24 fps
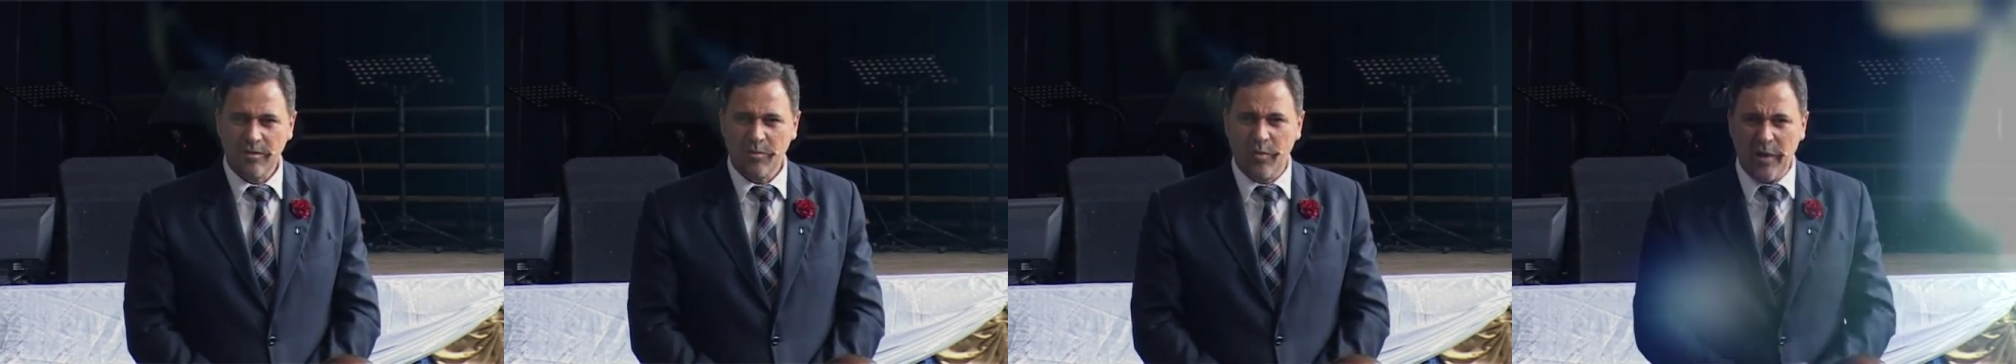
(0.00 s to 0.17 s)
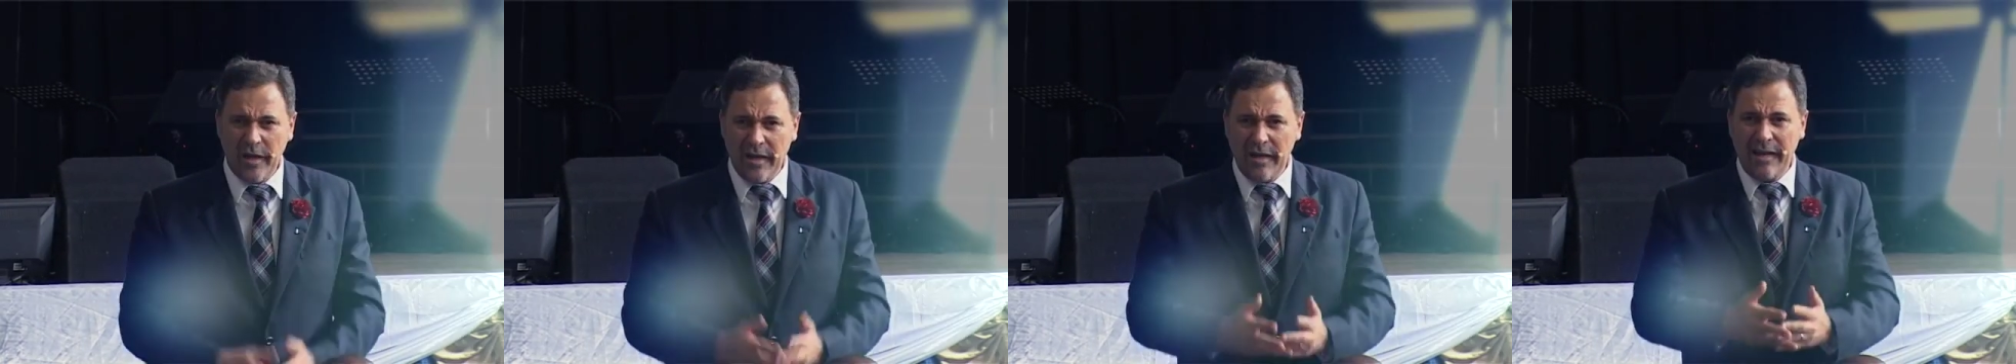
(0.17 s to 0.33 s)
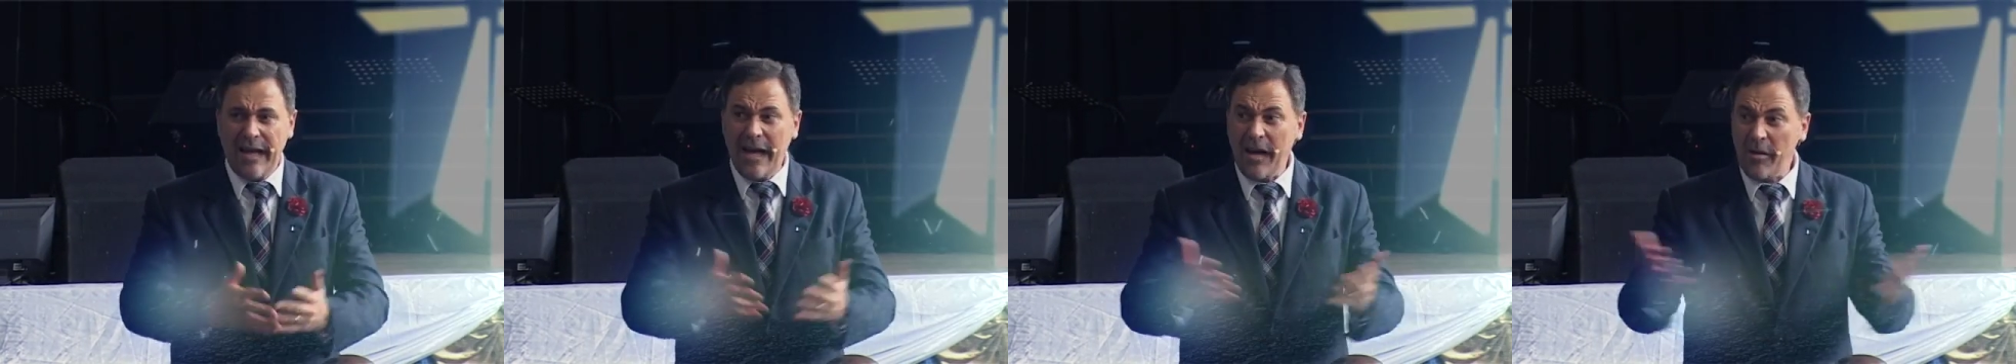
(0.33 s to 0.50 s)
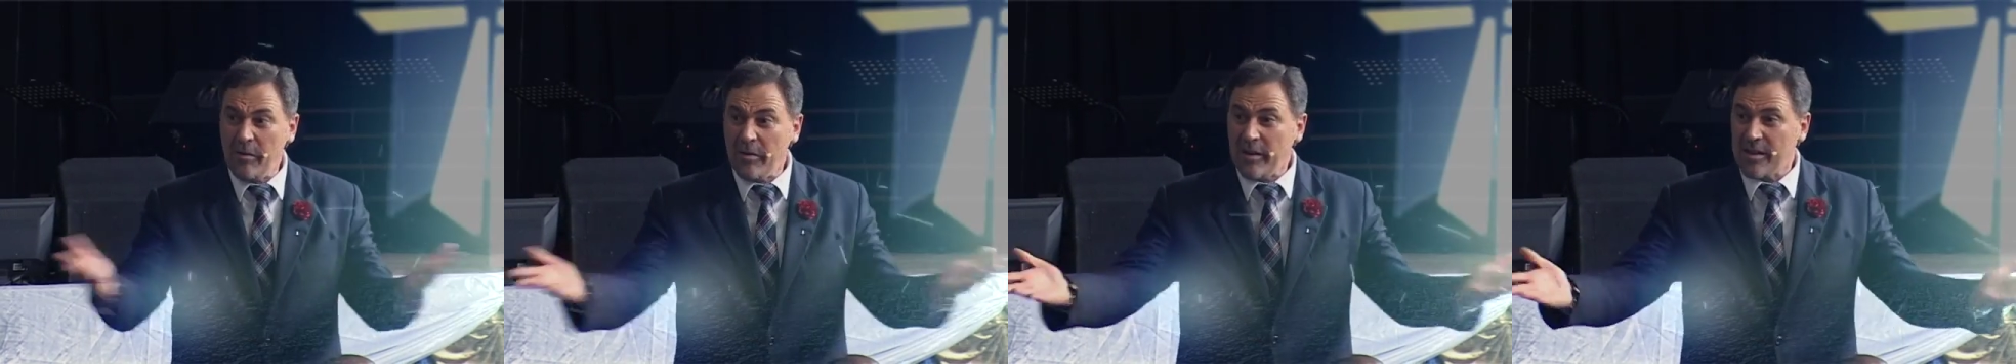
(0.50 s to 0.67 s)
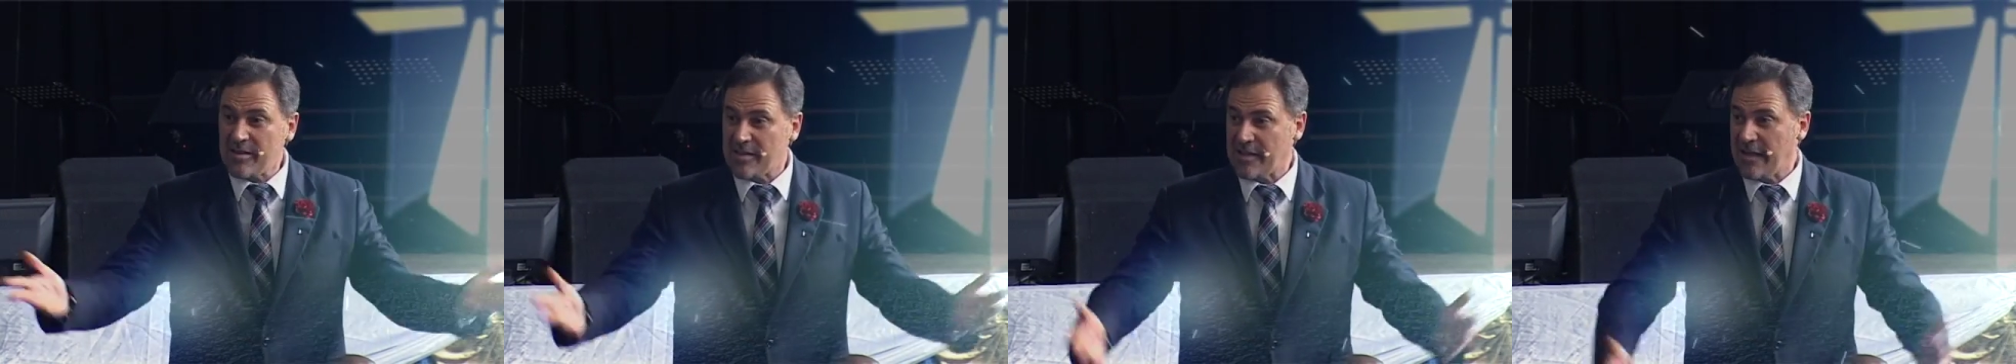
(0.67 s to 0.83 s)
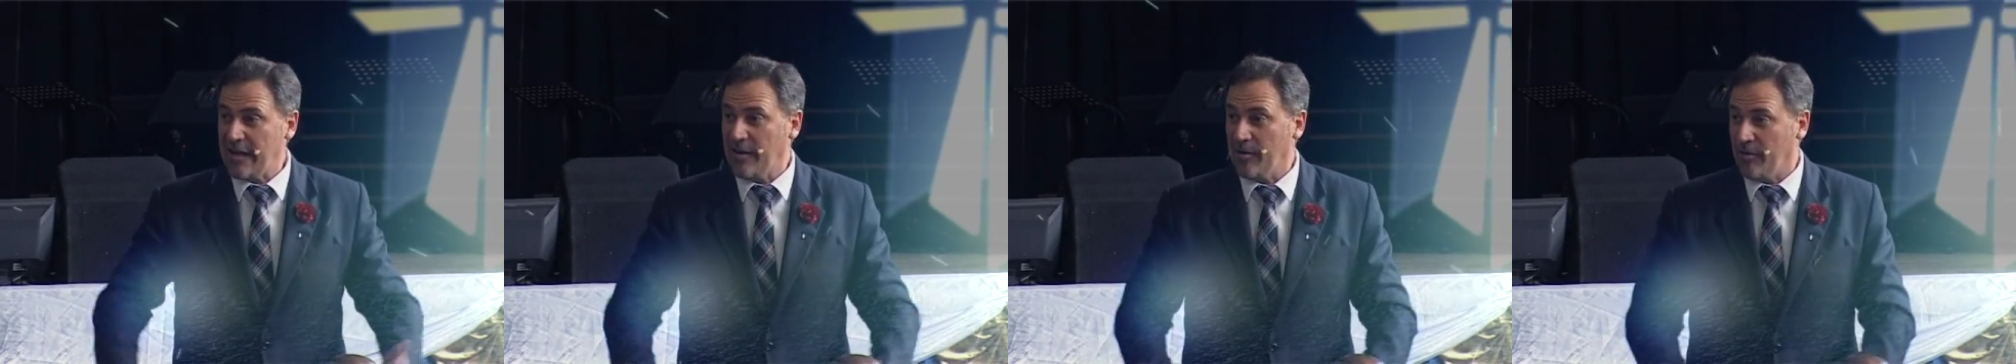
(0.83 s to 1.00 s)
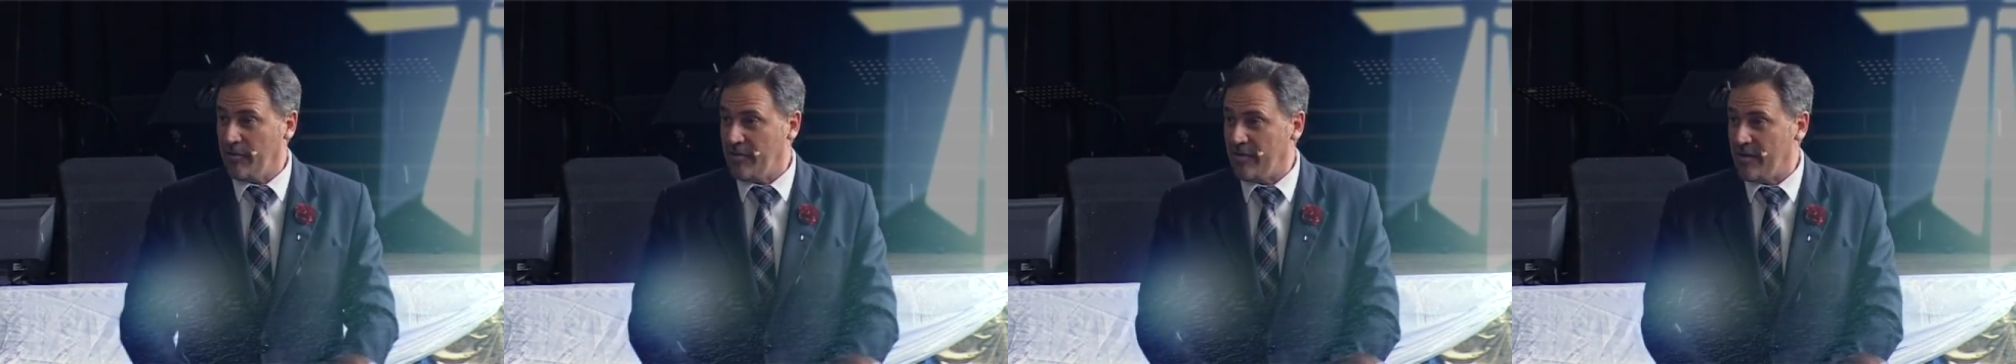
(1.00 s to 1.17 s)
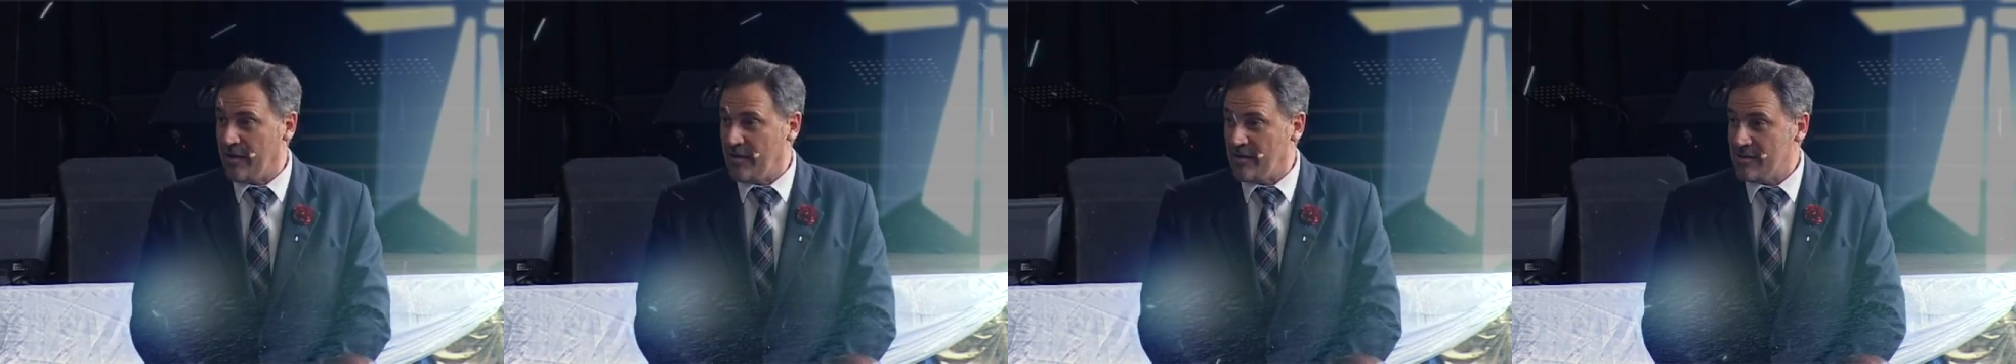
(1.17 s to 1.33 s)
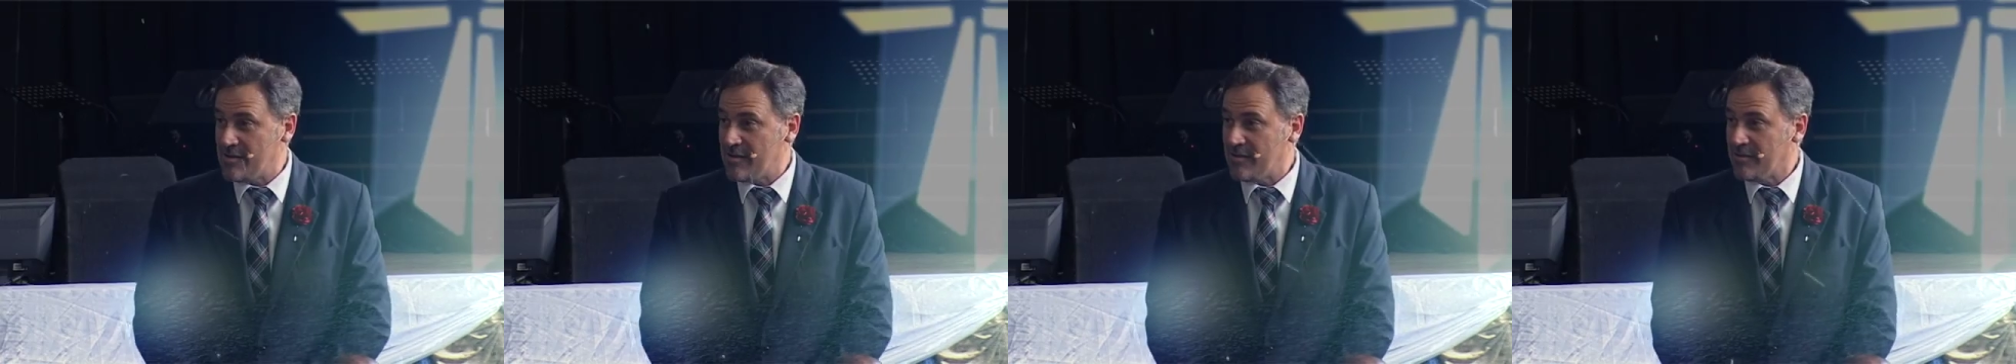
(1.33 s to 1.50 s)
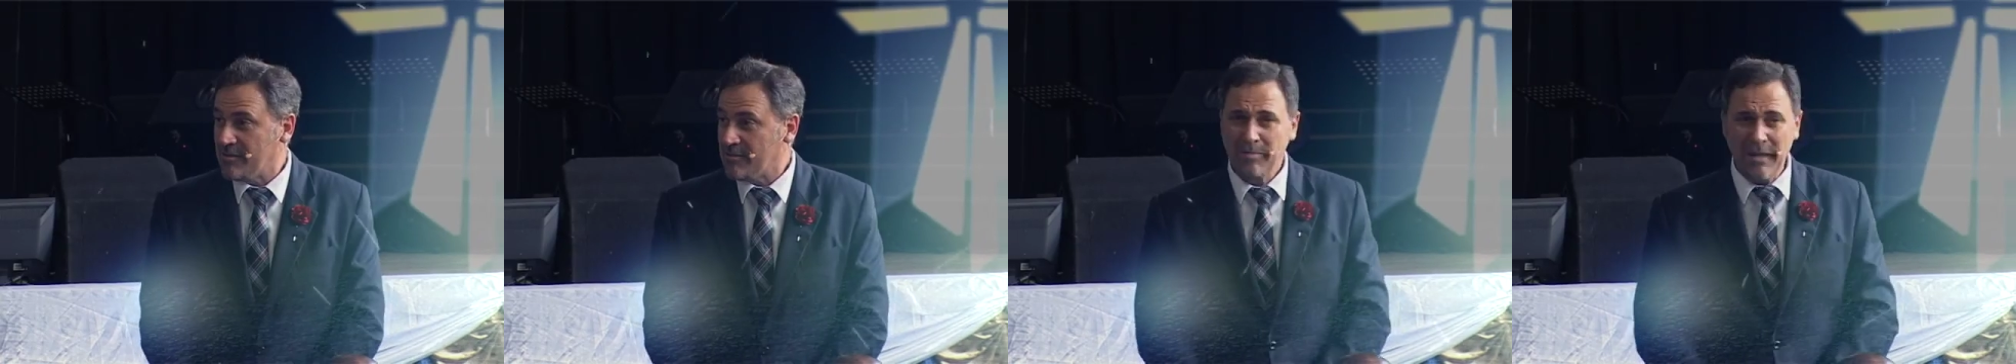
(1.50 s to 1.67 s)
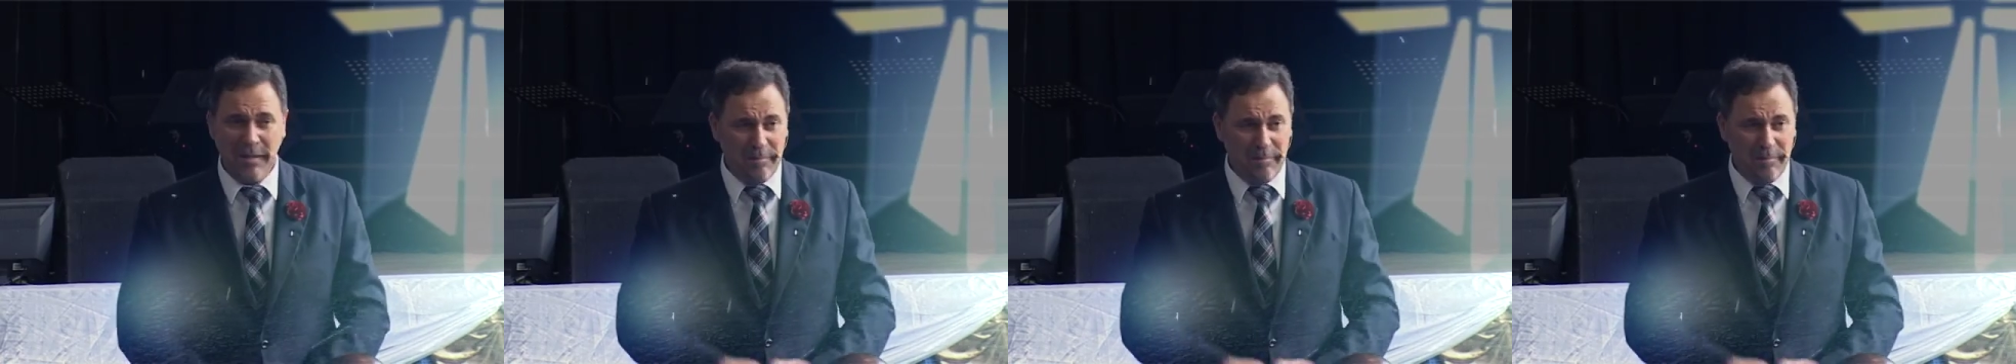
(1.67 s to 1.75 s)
we allow these kind of things.